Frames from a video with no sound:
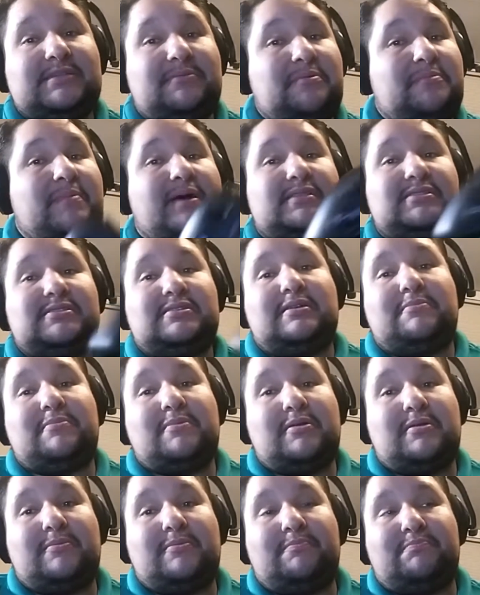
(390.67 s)
I'm about to, I'm
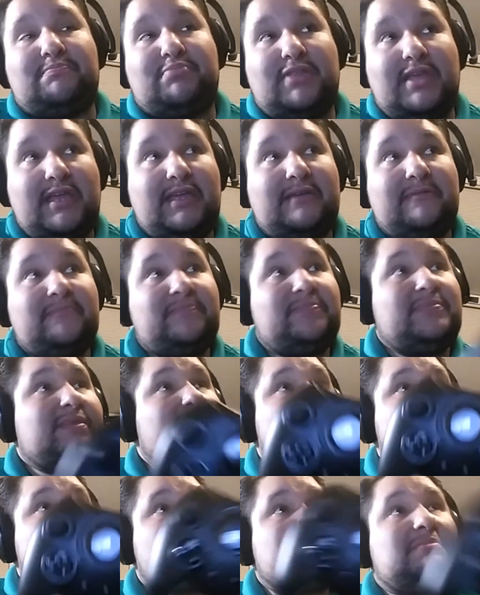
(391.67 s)
gonna play
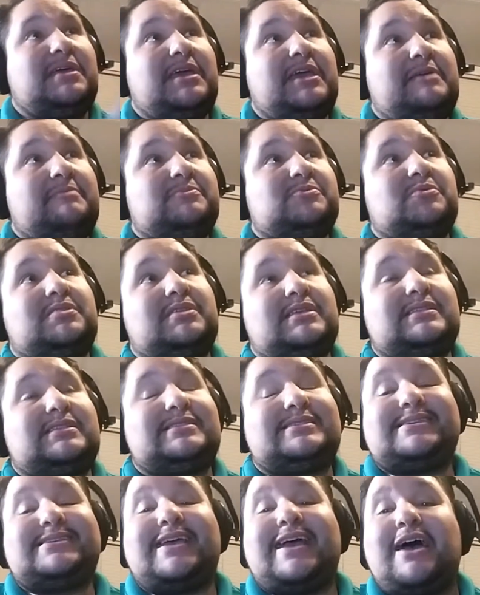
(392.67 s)
some games with it,
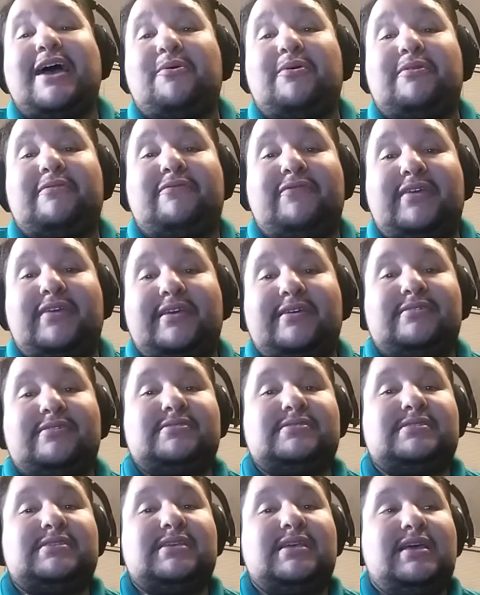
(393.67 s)
see how it
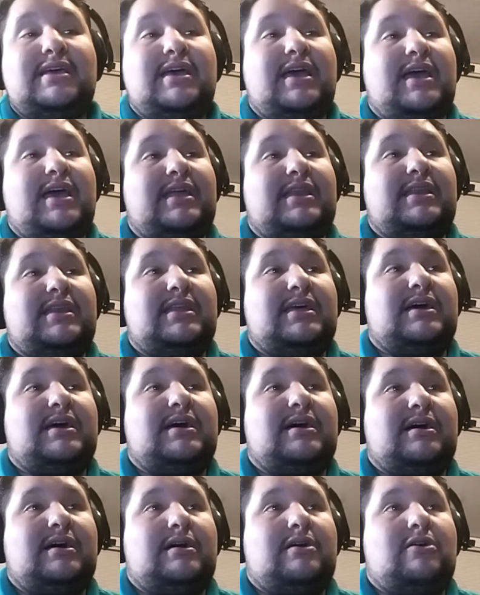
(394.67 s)
feels, and
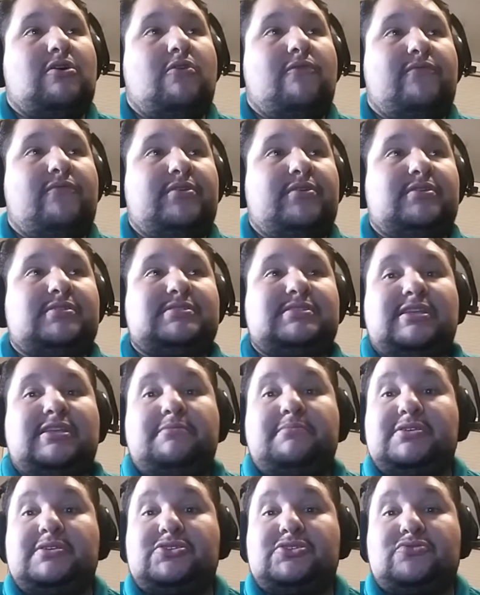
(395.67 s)
uh, hopefully you'll see
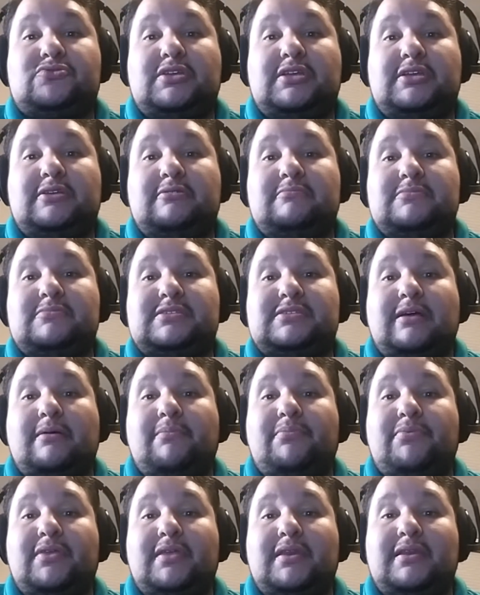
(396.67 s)
me stream
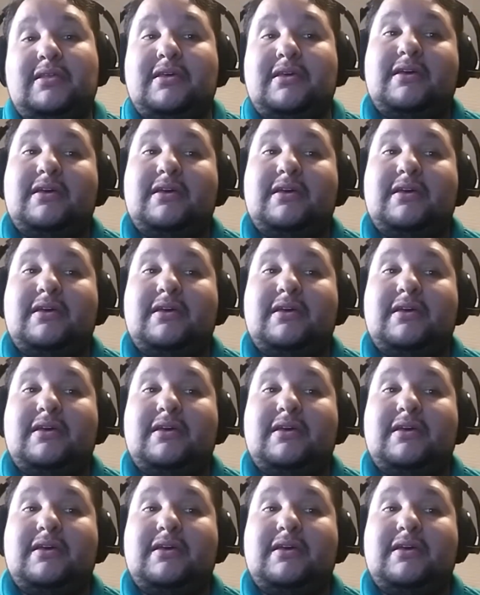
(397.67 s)
something